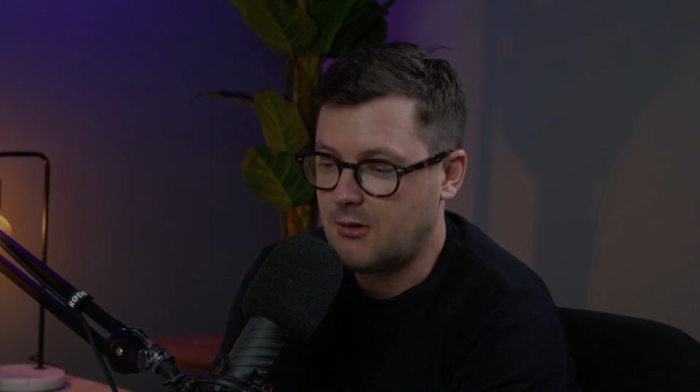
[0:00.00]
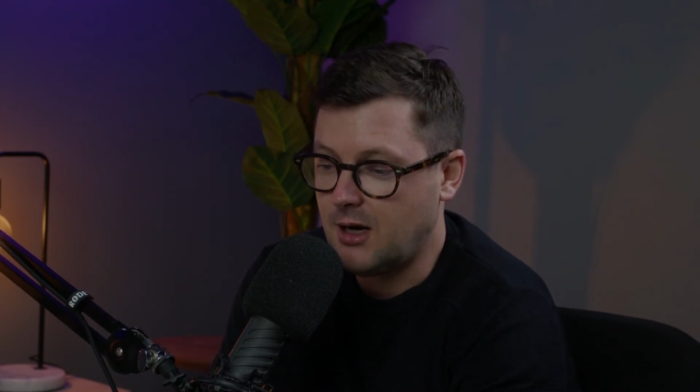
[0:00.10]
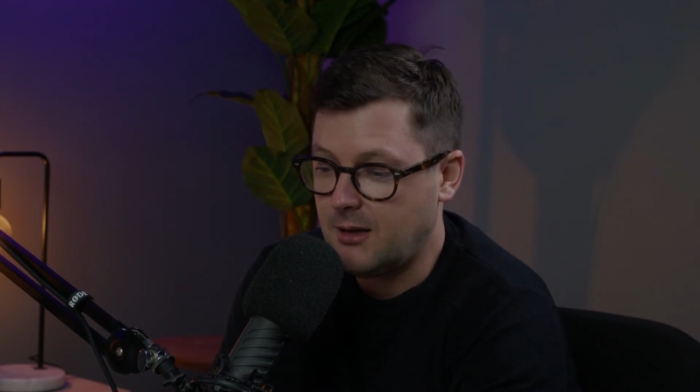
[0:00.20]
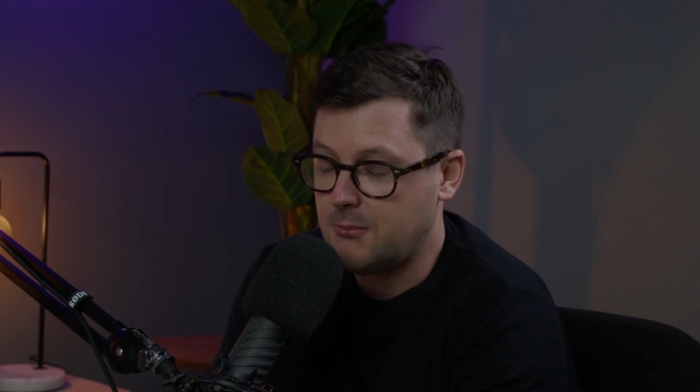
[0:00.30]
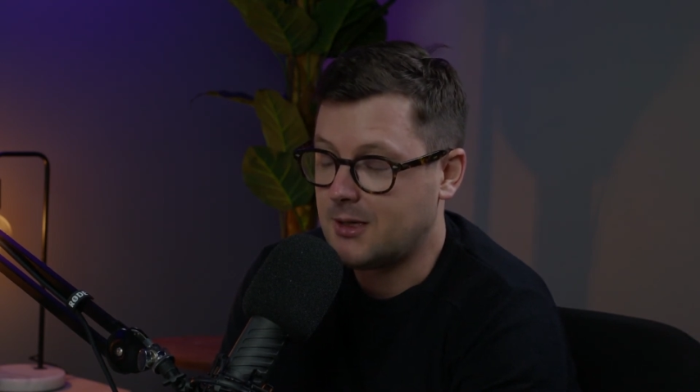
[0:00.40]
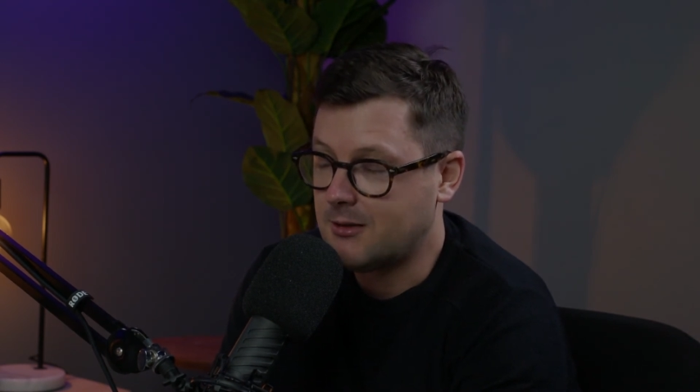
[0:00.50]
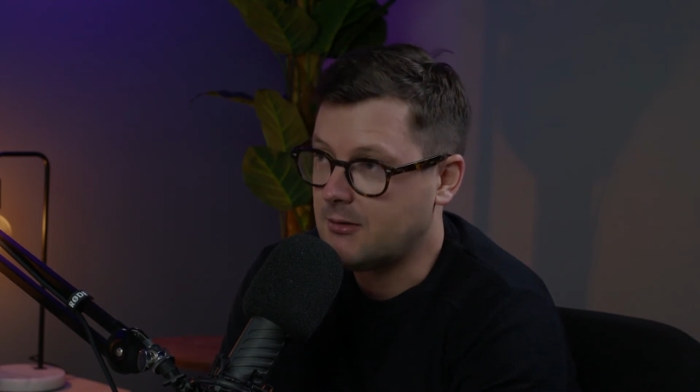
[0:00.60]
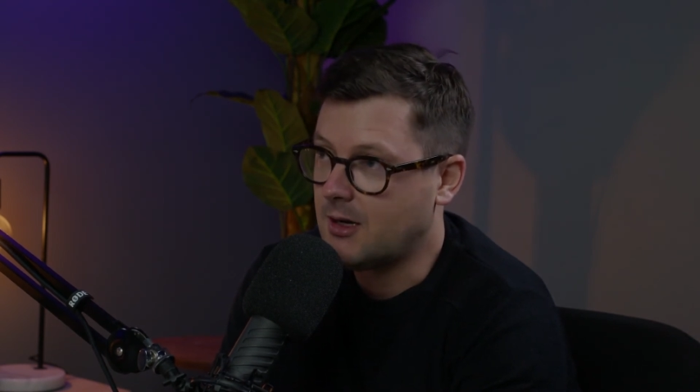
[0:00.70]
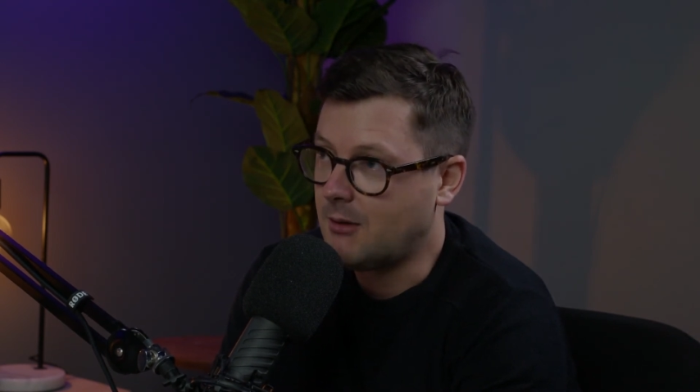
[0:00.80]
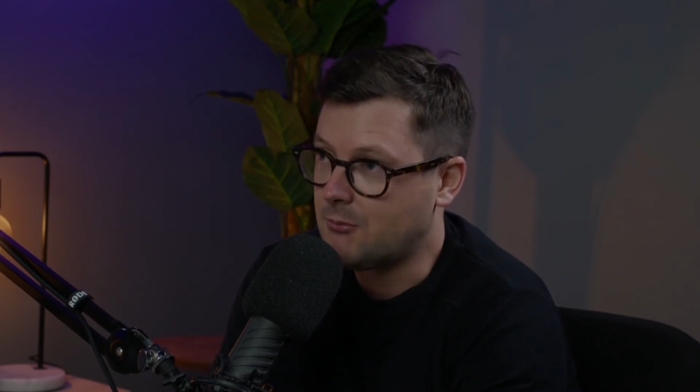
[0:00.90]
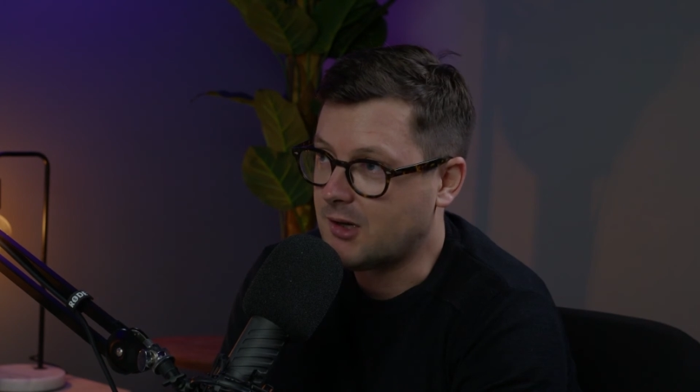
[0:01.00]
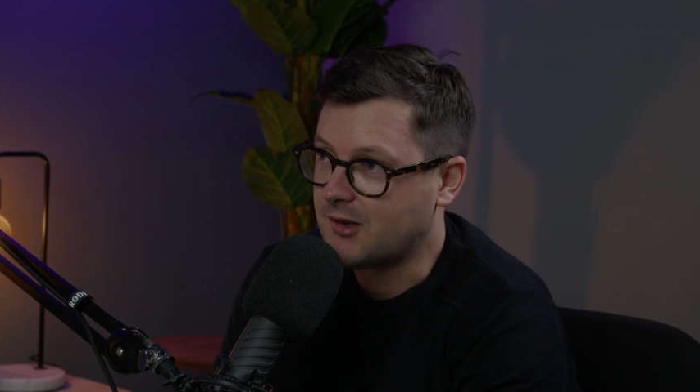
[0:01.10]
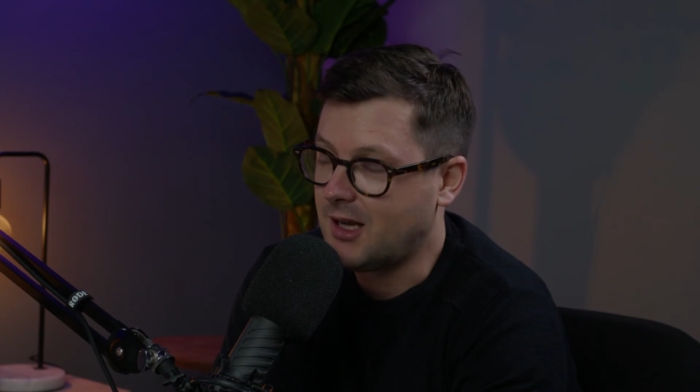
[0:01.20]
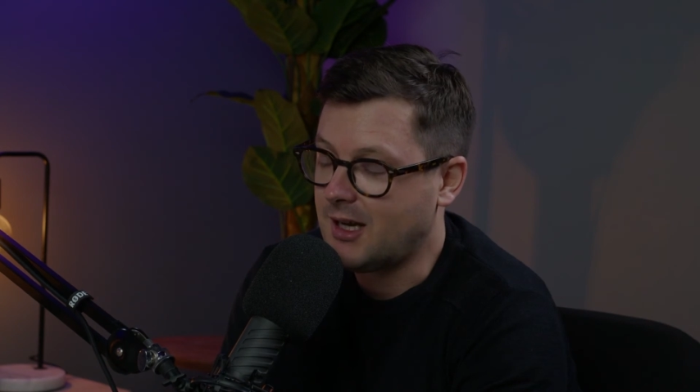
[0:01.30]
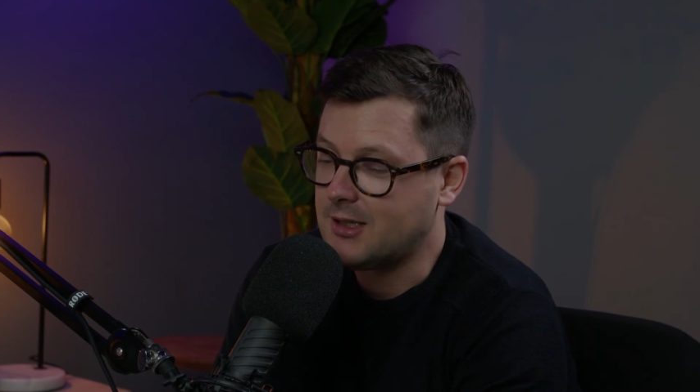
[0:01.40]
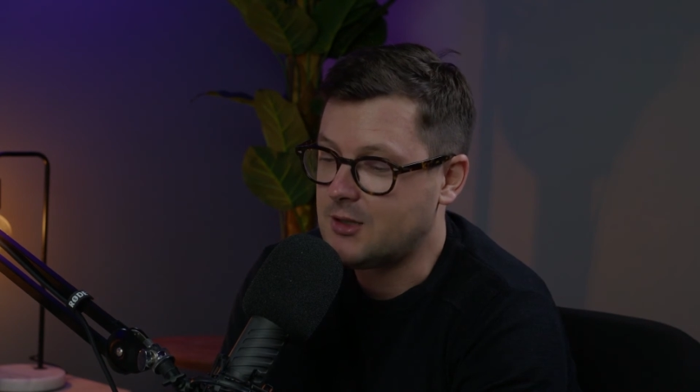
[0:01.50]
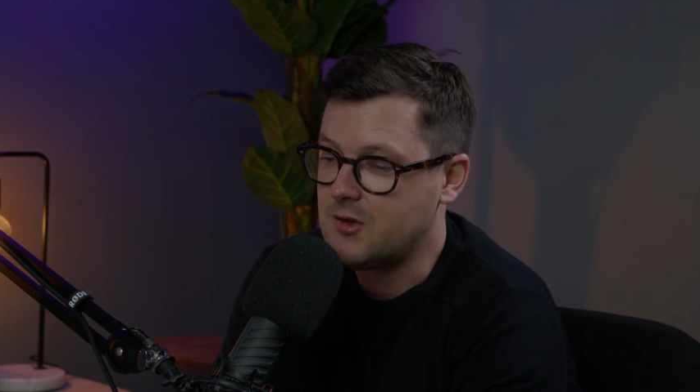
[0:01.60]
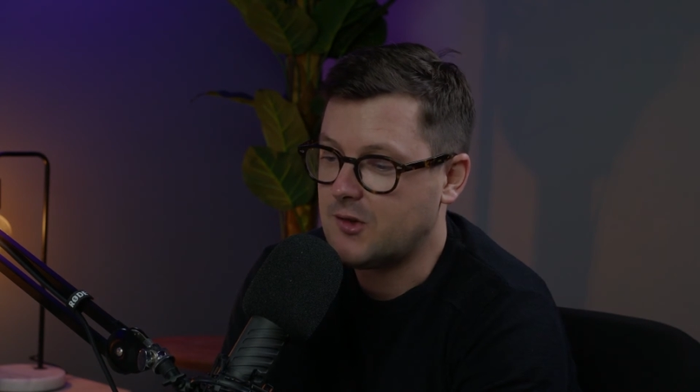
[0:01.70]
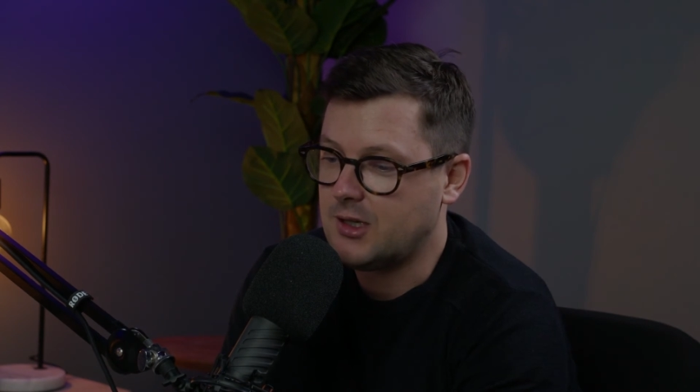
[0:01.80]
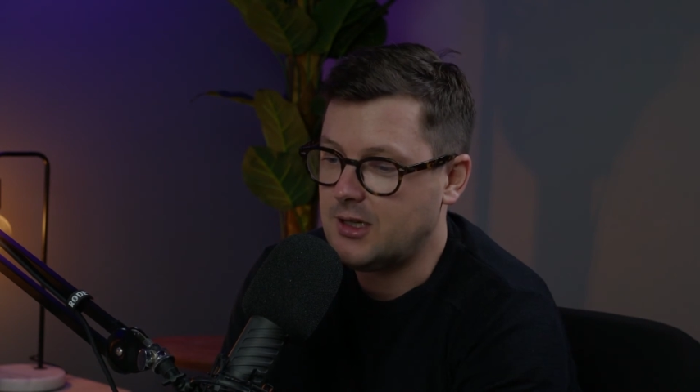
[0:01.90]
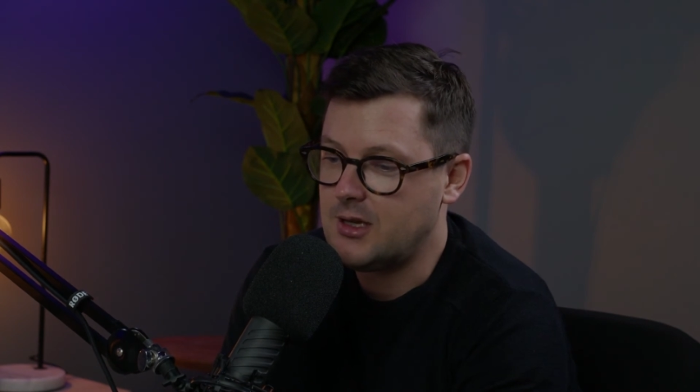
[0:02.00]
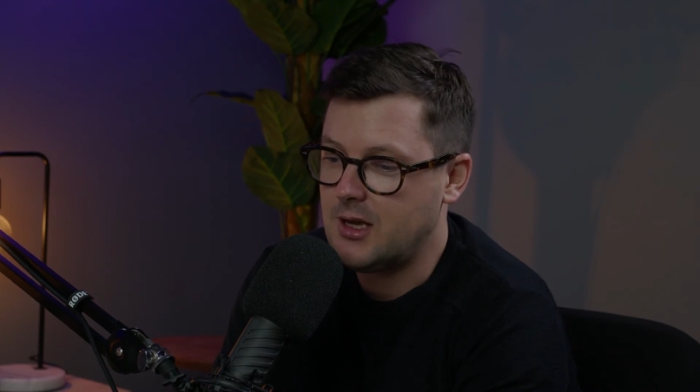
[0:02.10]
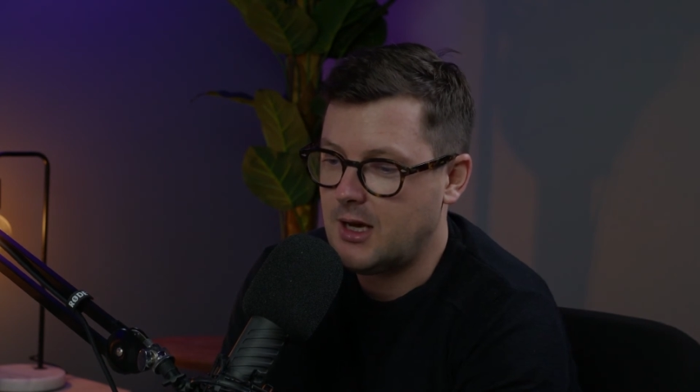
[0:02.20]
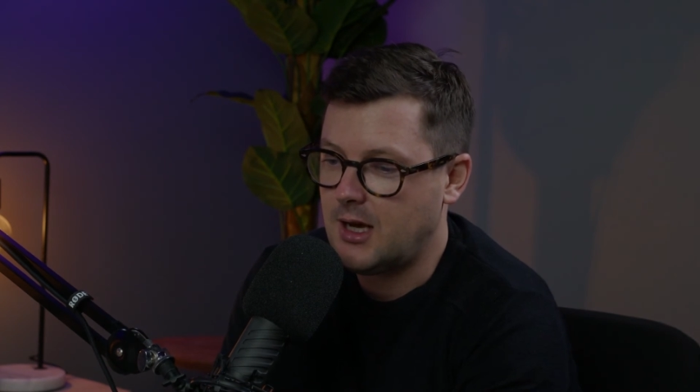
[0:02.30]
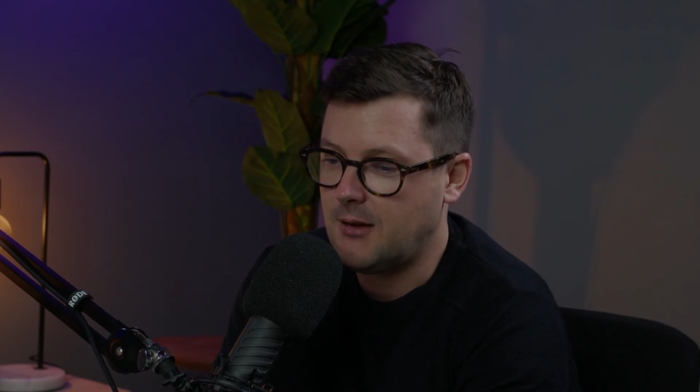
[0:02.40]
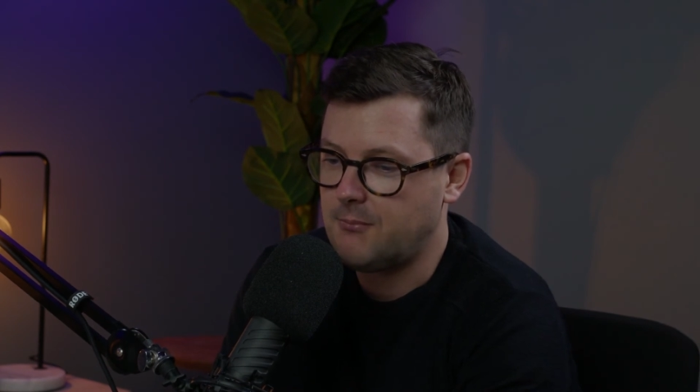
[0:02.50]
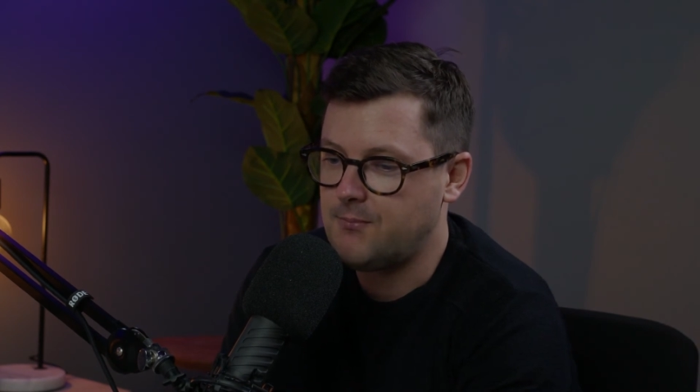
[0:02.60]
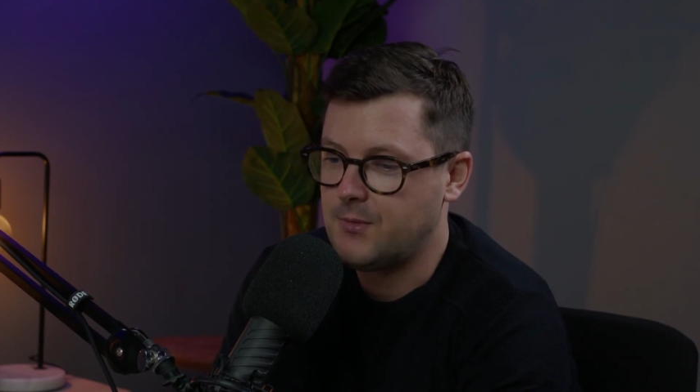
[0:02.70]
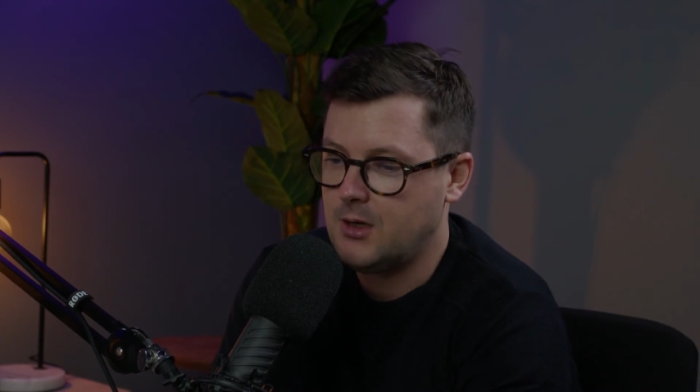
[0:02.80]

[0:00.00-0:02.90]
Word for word: really big um, real estate agency um,